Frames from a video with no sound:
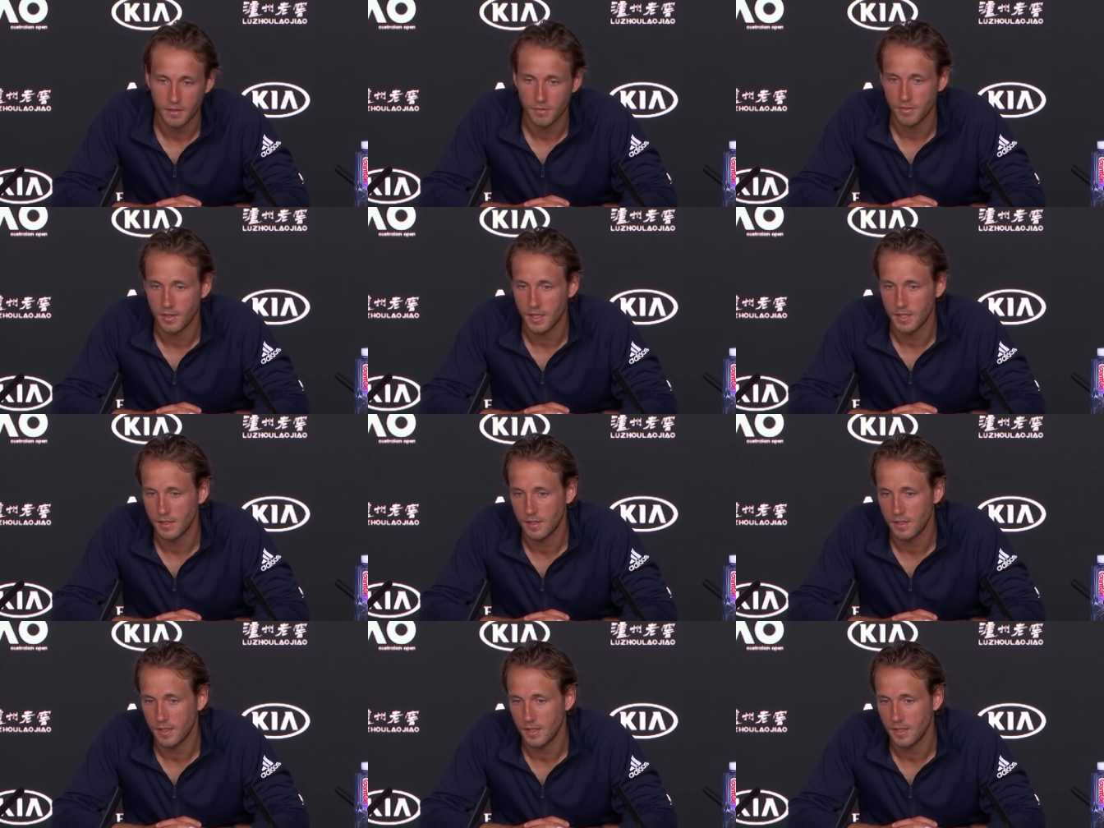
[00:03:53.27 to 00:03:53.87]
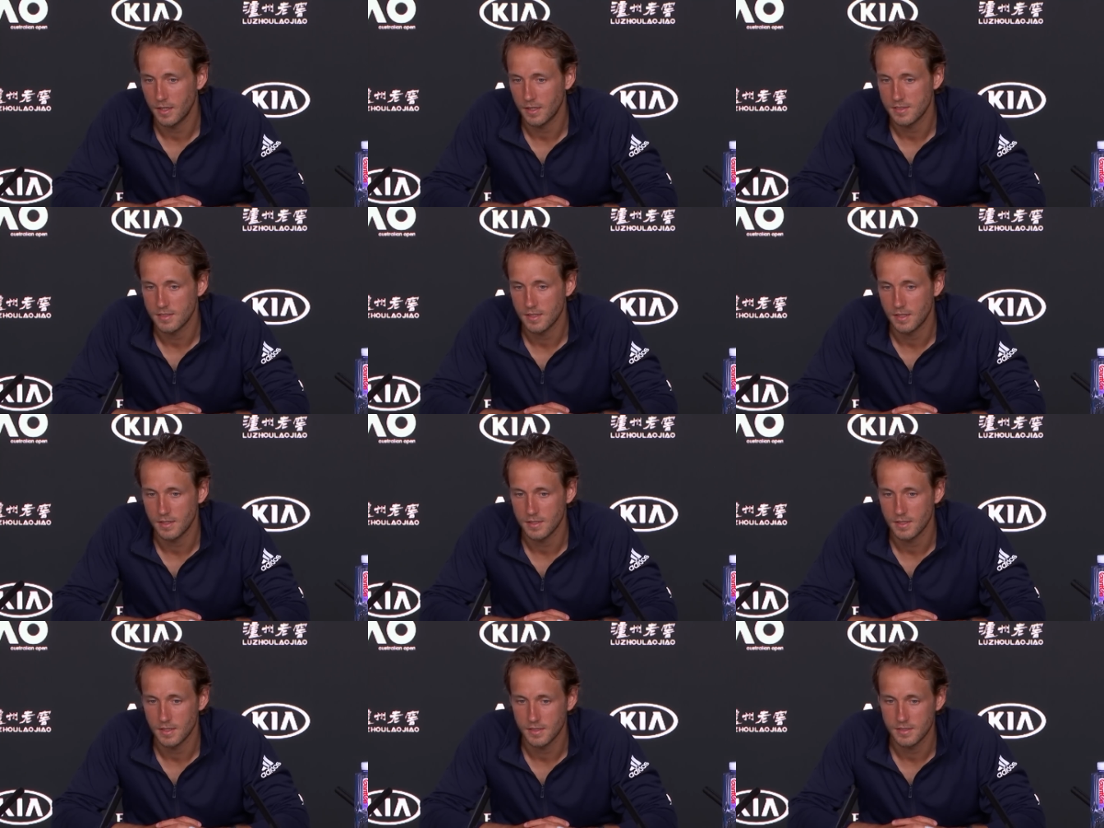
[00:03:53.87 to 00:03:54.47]
finally i
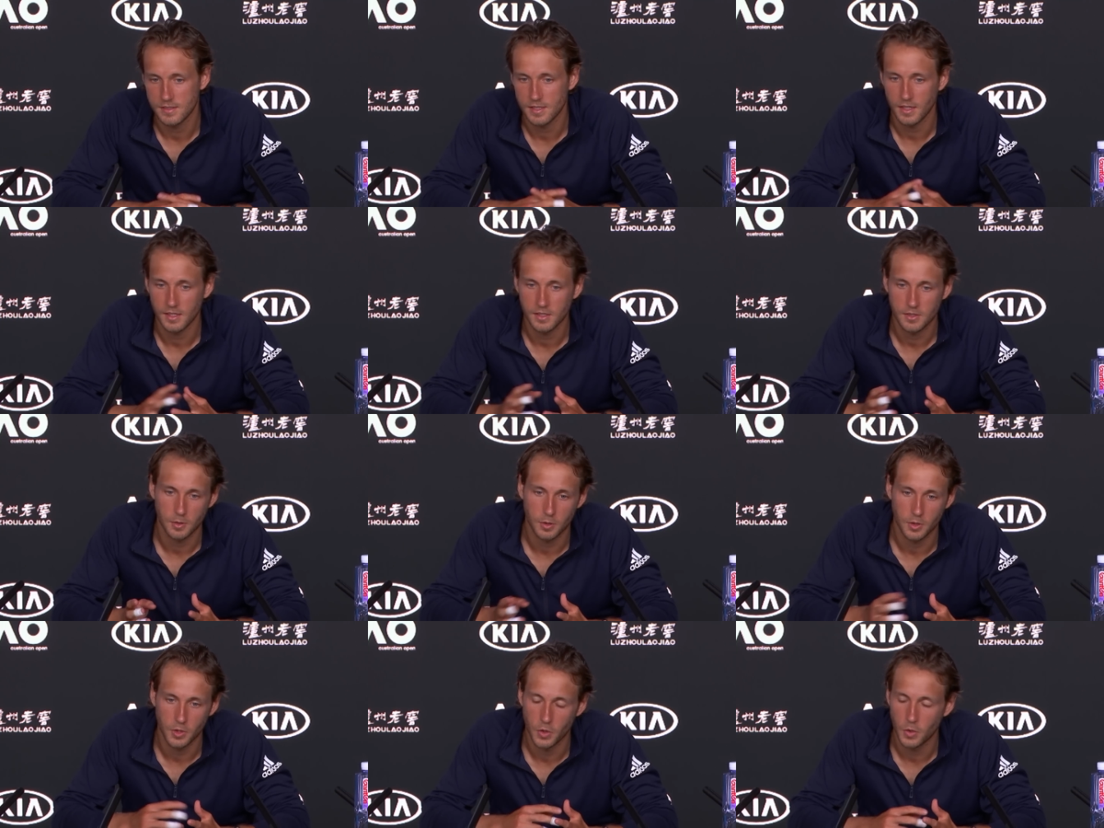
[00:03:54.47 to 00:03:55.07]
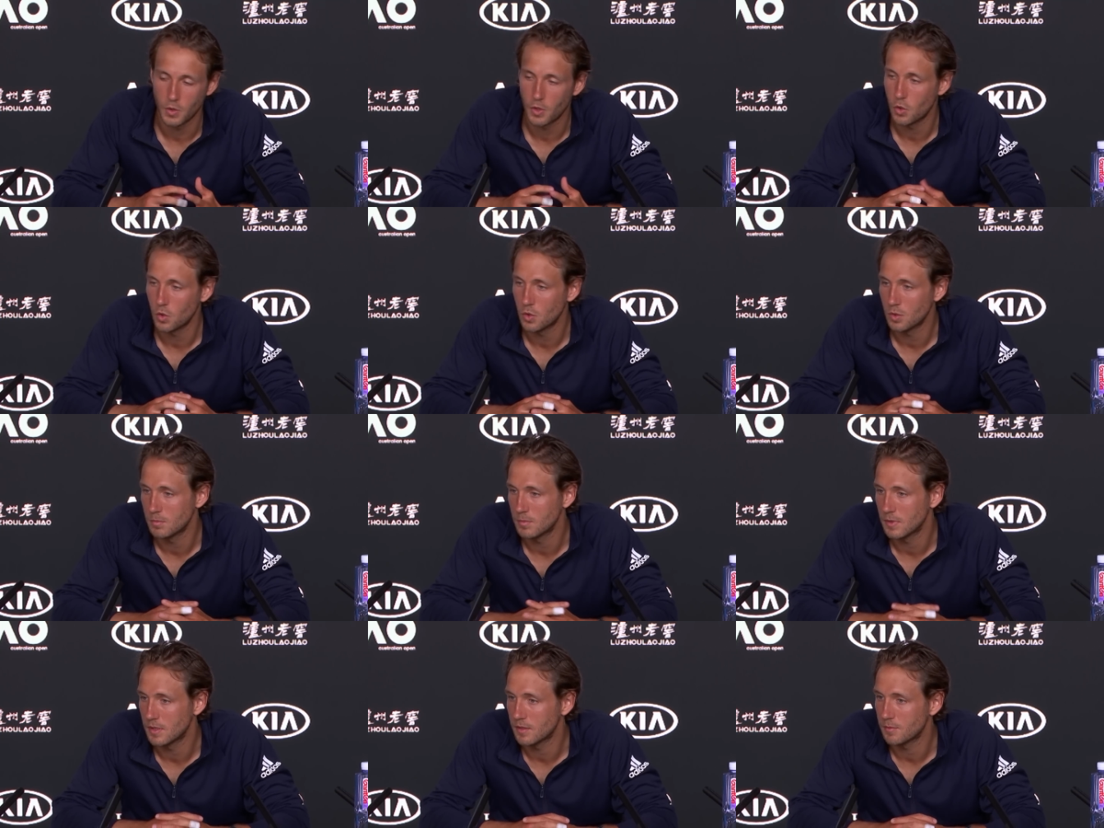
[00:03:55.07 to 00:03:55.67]
decided to go
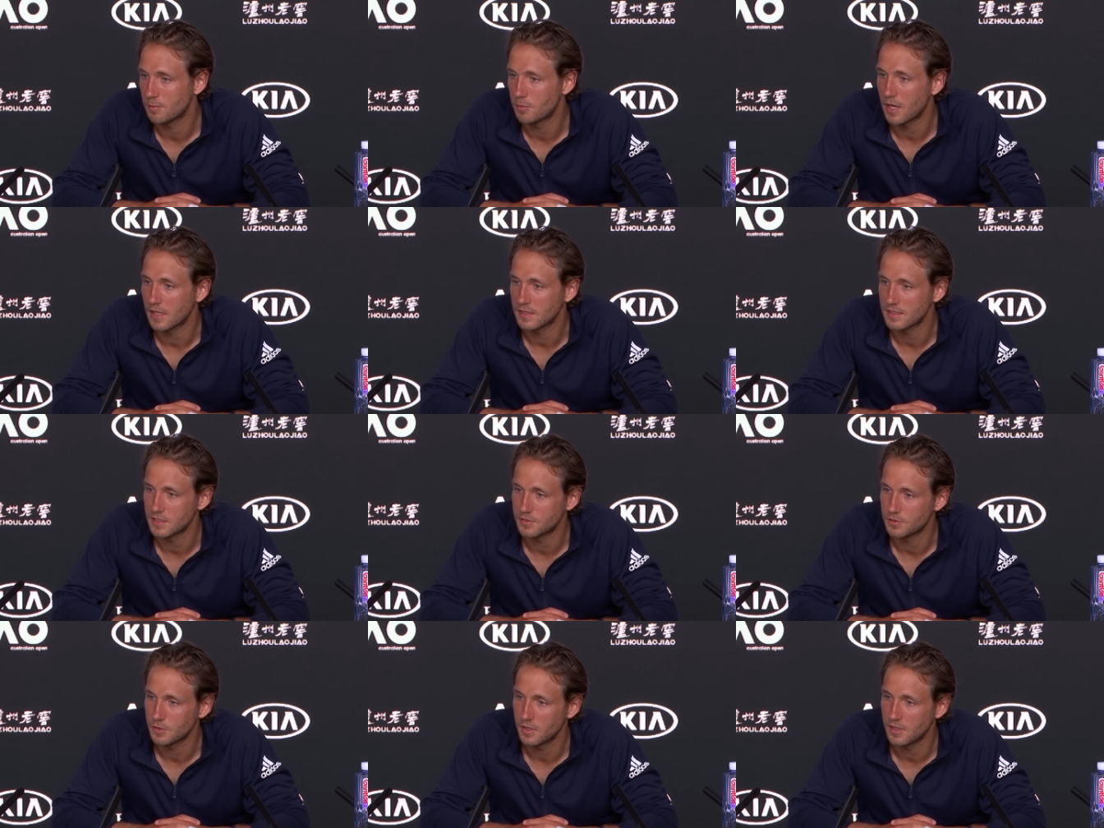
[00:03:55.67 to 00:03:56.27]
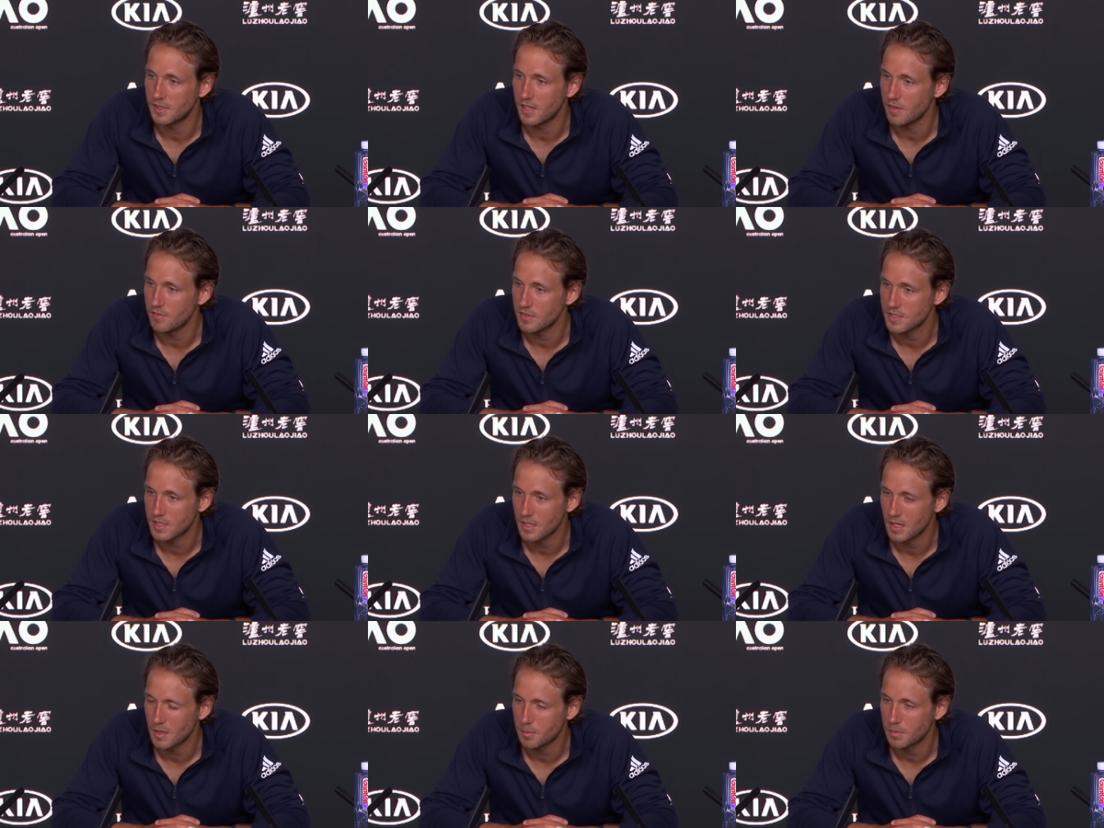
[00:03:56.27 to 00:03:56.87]
home and practice for the davis
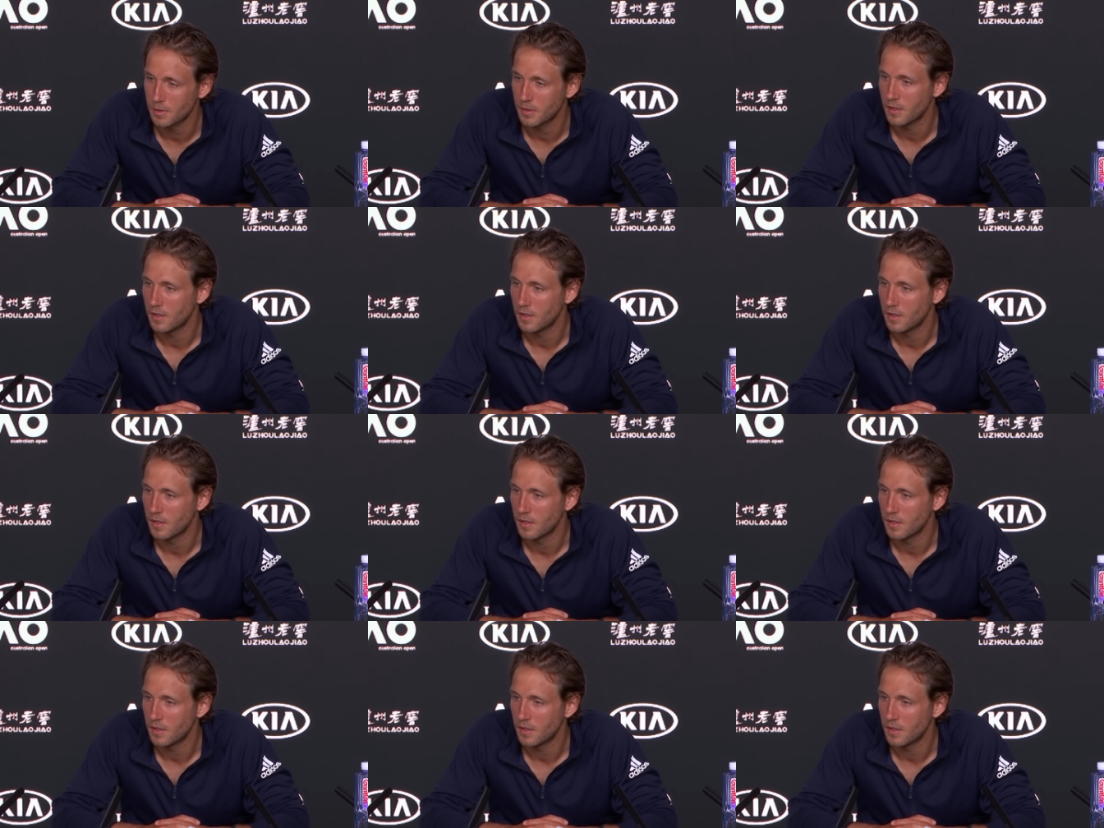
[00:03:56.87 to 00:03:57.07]
cup